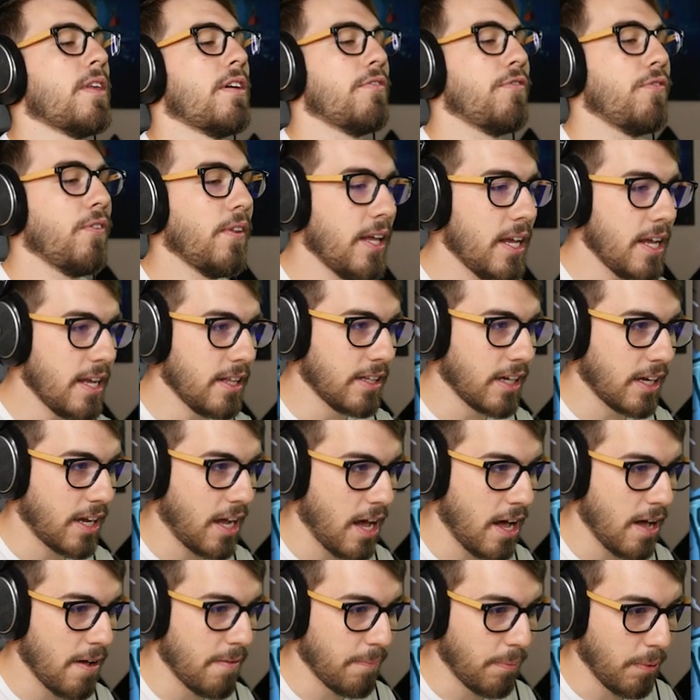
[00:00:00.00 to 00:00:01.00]
fleeing the
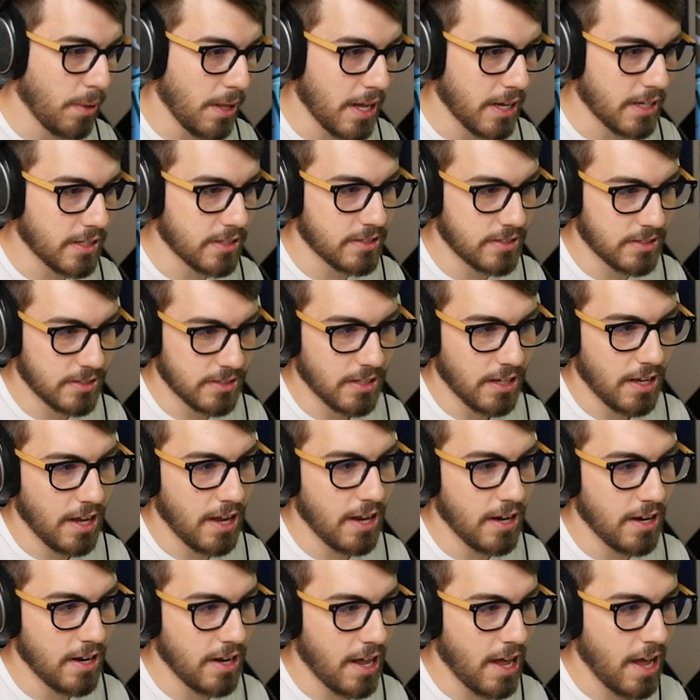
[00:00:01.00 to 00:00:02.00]
complex,
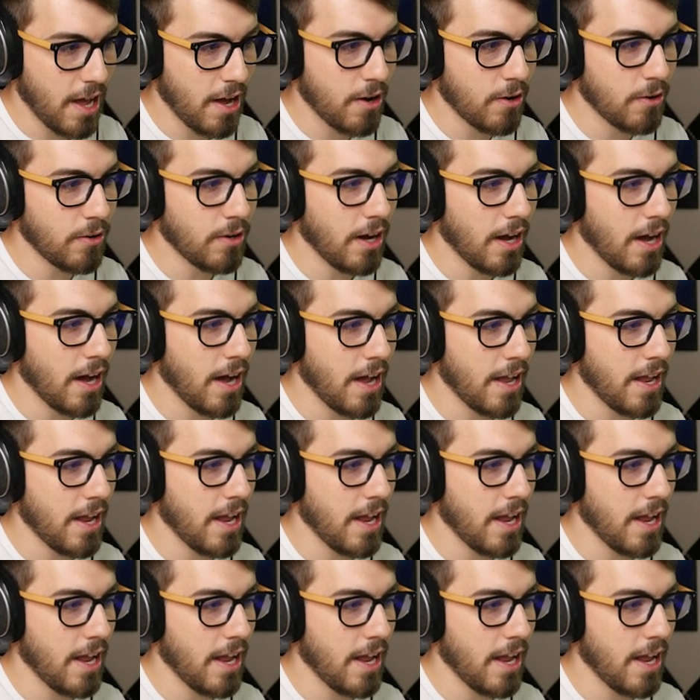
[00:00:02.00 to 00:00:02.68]
and now I